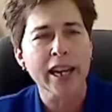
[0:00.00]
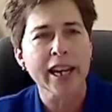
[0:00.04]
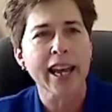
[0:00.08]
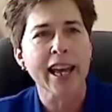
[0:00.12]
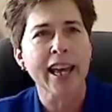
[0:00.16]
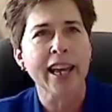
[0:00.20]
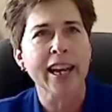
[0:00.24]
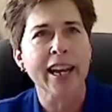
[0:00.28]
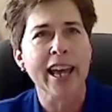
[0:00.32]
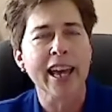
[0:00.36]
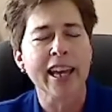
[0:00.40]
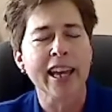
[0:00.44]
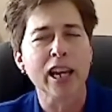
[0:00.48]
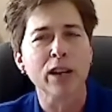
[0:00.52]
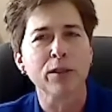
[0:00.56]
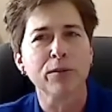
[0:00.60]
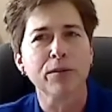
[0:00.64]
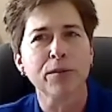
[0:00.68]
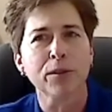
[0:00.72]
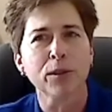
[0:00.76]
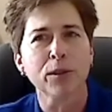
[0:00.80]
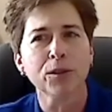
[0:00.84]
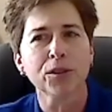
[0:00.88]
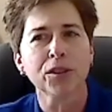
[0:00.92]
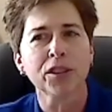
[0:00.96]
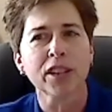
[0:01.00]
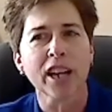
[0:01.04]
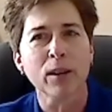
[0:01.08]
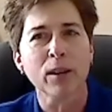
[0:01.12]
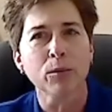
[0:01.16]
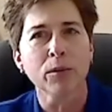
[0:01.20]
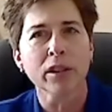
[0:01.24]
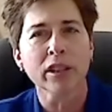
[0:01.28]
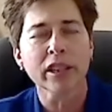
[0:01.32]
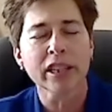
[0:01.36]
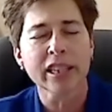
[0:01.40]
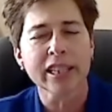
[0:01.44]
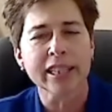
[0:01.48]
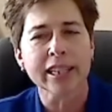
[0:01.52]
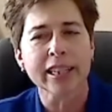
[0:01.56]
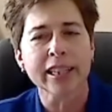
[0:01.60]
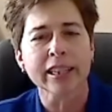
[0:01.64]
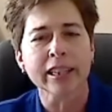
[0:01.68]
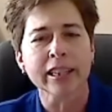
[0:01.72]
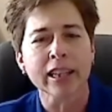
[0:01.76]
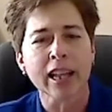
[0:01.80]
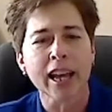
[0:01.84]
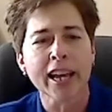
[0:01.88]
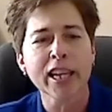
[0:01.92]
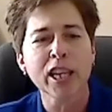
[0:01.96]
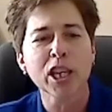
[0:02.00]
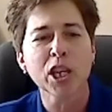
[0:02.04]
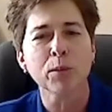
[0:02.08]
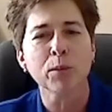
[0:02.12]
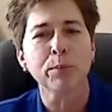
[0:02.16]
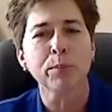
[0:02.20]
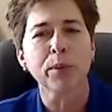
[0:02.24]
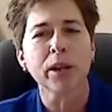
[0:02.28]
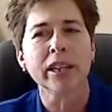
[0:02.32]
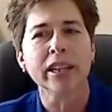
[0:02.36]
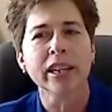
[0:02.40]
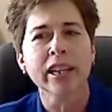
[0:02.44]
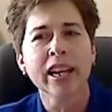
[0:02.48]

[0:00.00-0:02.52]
And at first I really didn't like it, but